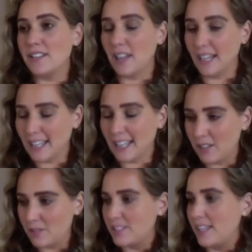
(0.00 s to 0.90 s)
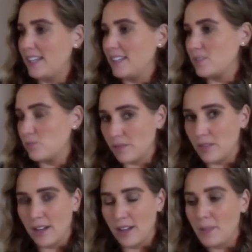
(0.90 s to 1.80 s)
like Countess,
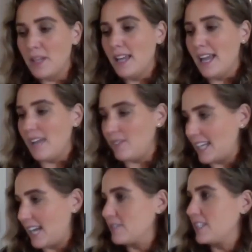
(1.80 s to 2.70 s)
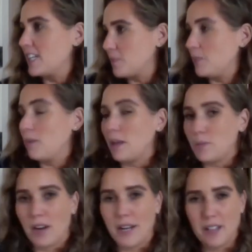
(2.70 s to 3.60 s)
Heavy Countess, blah, blah,
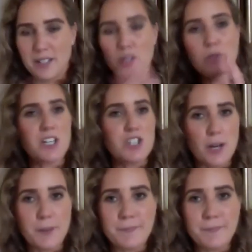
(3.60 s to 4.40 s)
blah. I knew my show.